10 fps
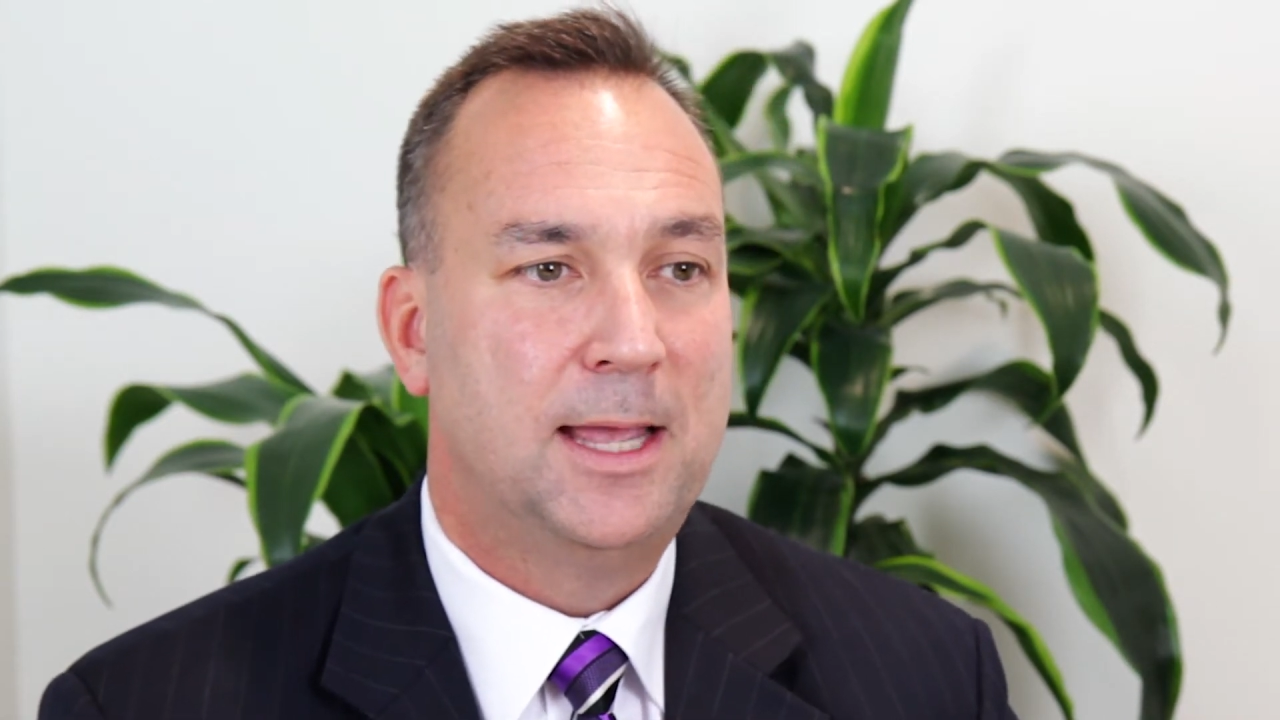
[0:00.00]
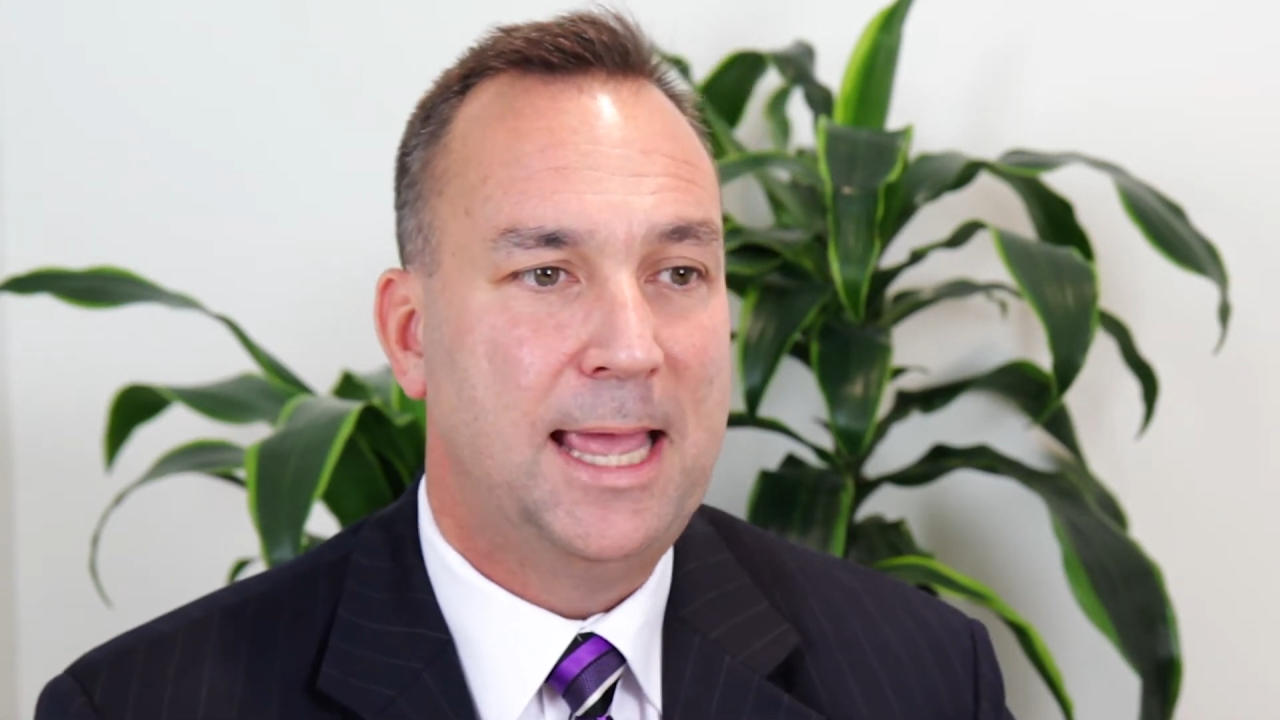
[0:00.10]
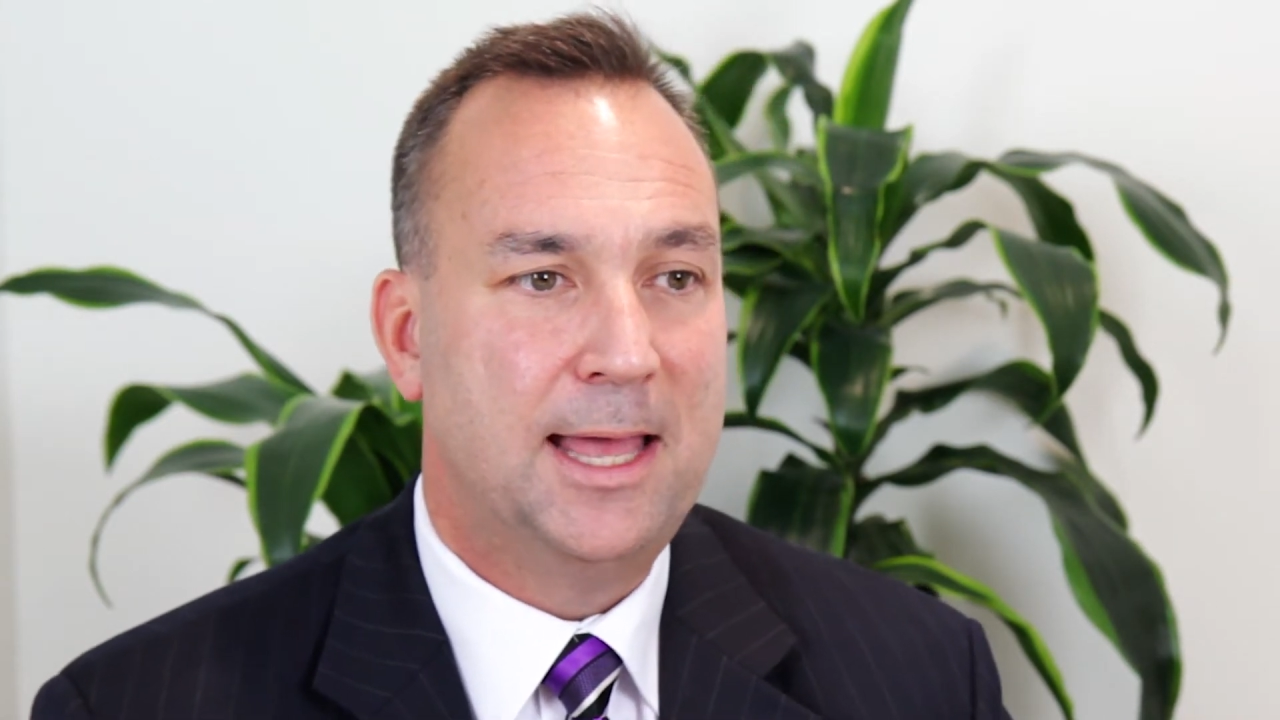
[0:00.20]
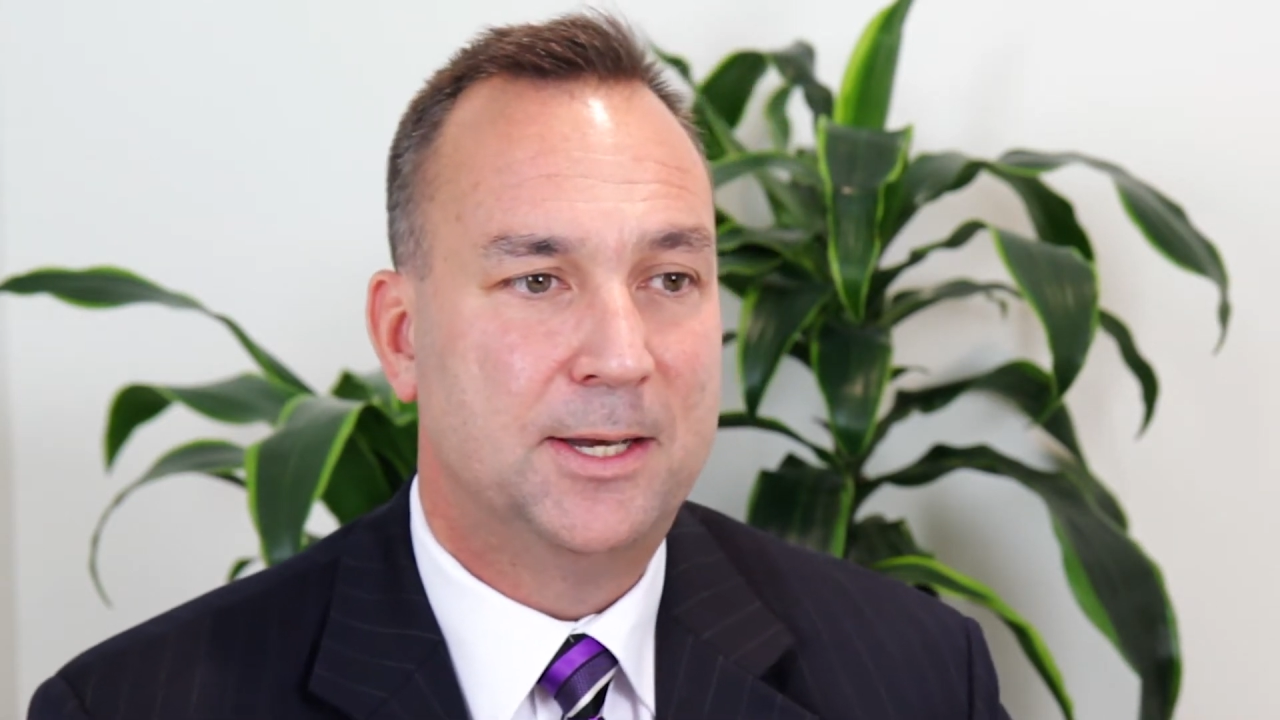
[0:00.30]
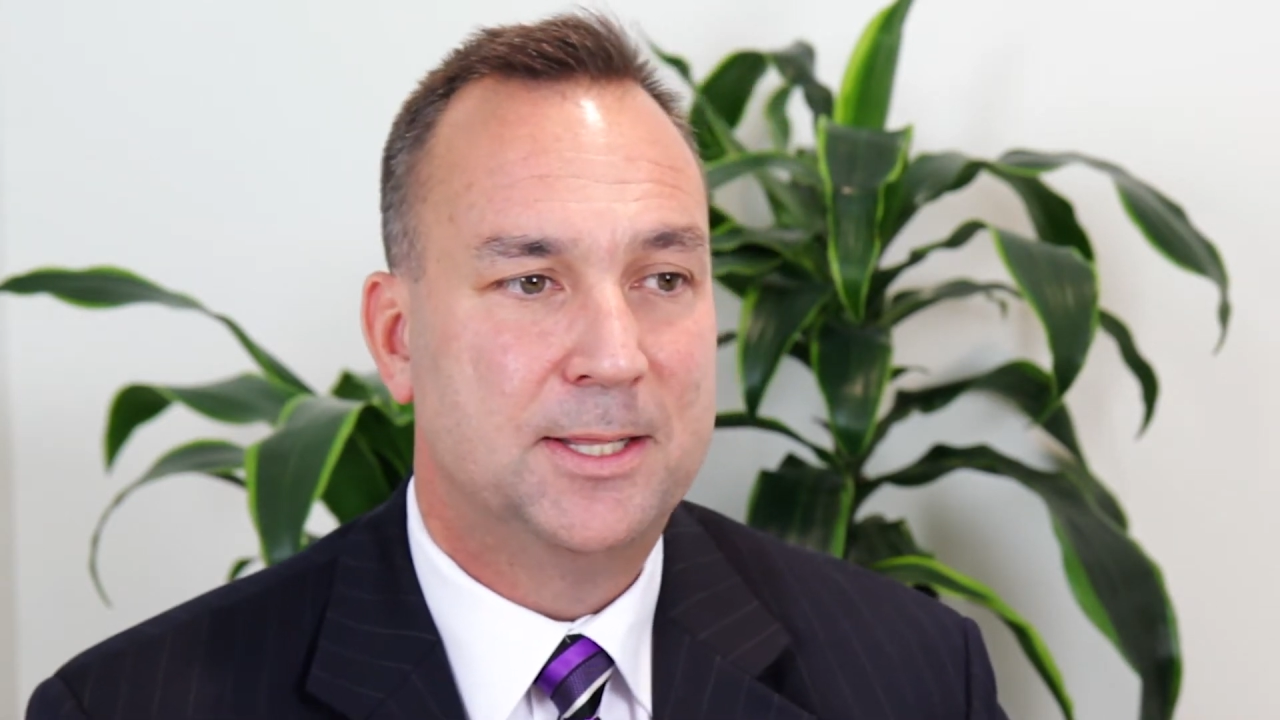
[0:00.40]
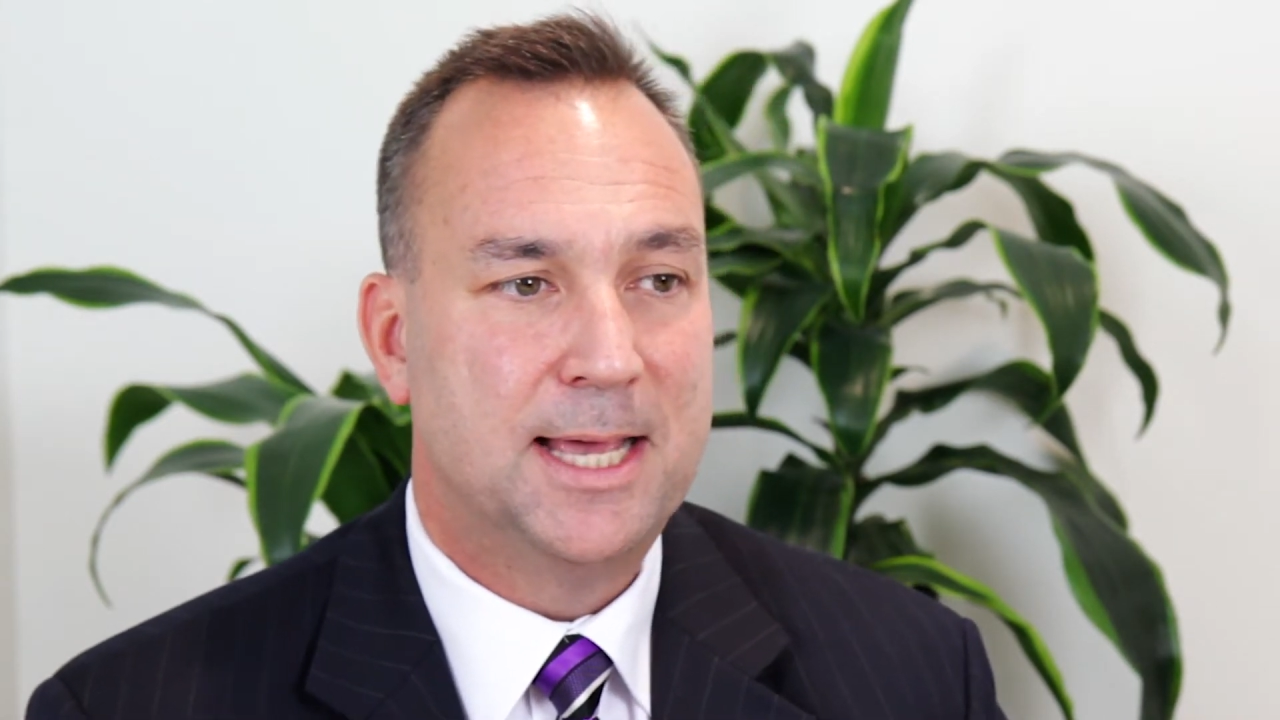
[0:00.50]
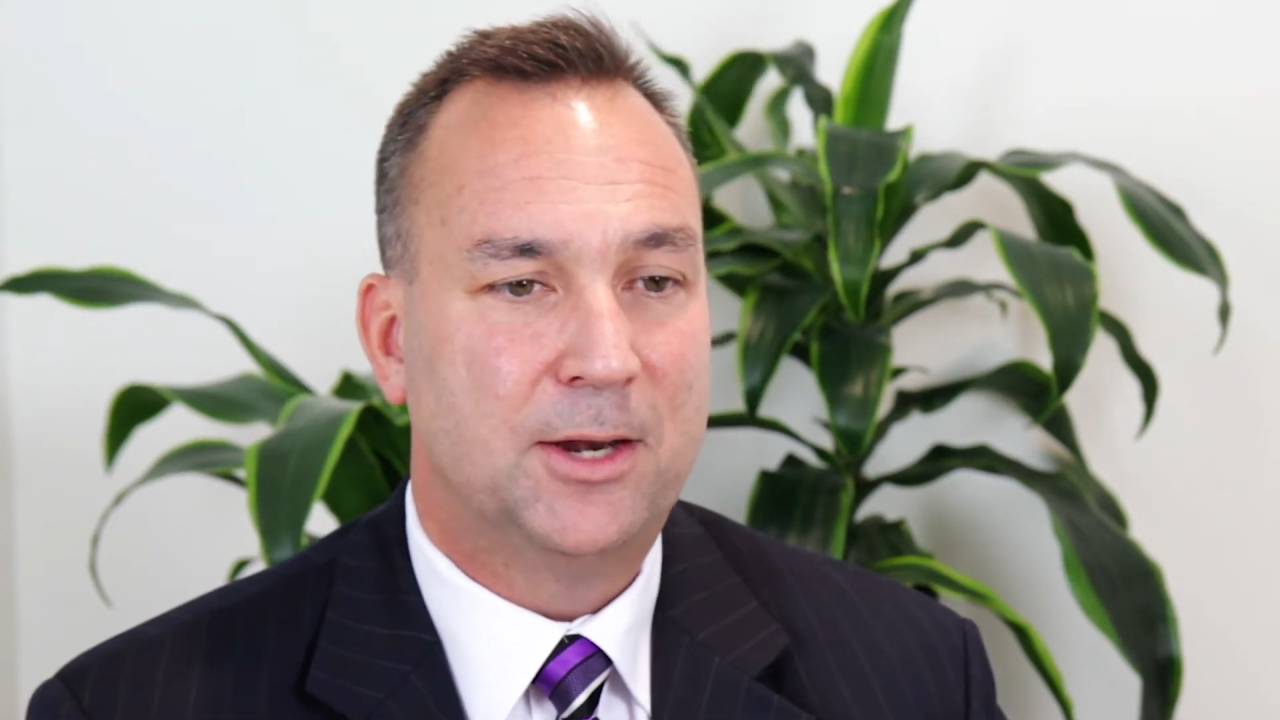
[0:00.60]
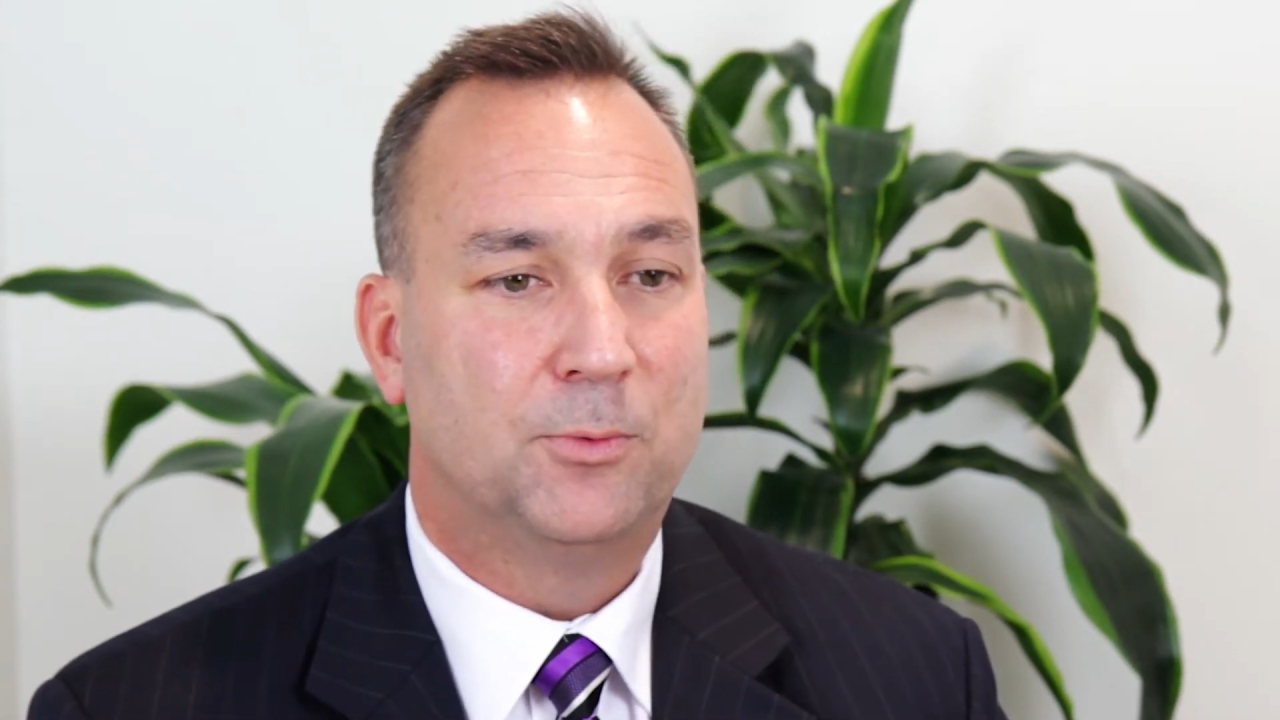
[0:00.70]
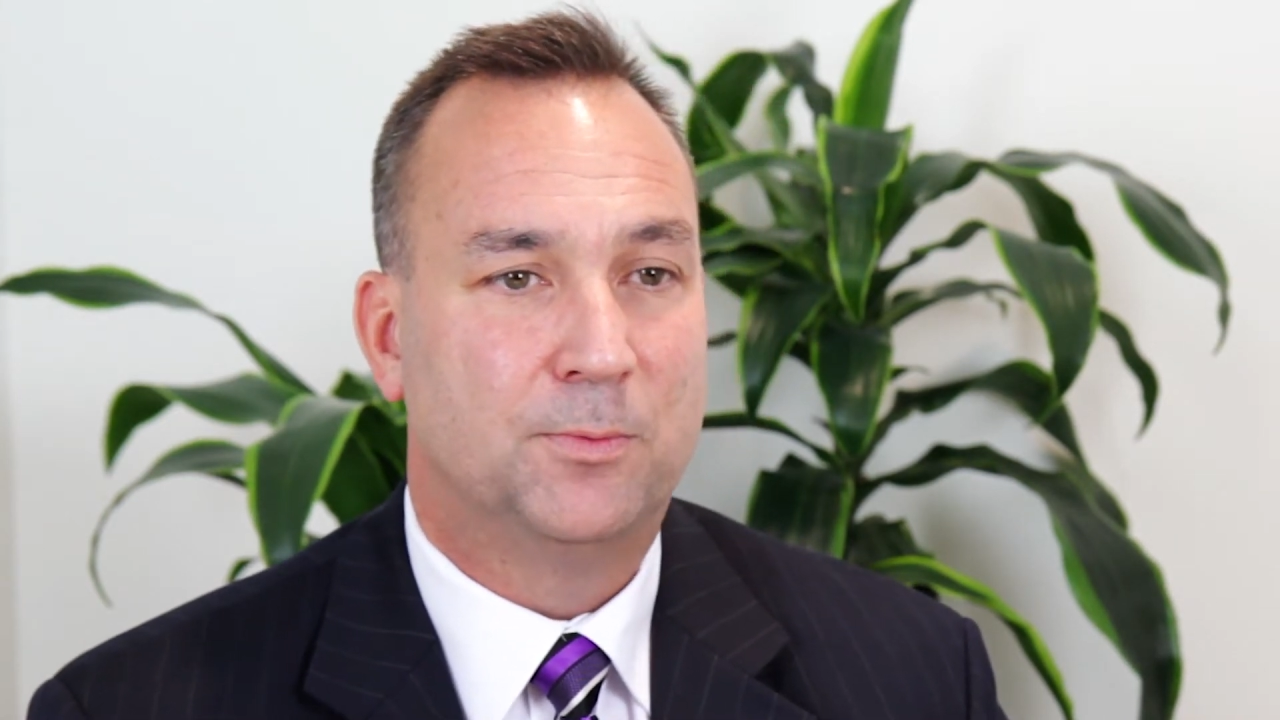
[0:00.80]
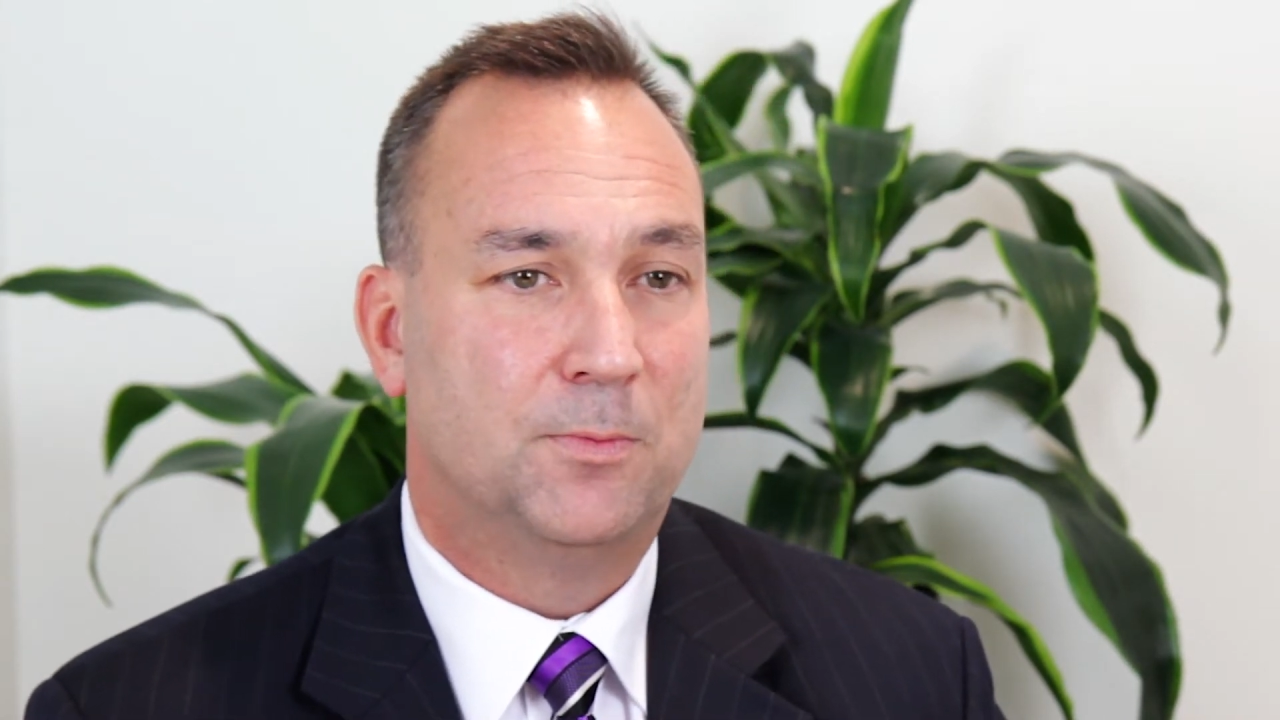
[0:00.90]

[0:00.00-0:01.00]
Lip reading: And that